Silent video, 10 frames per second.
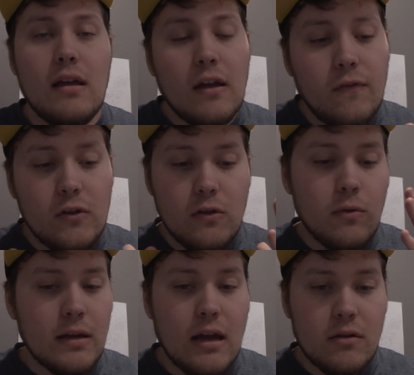If you do
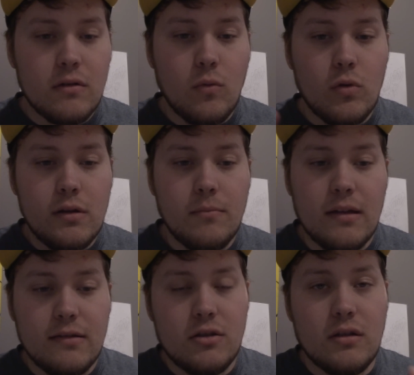encounter the warning
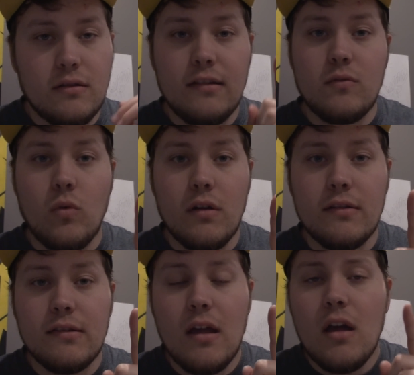message at least once,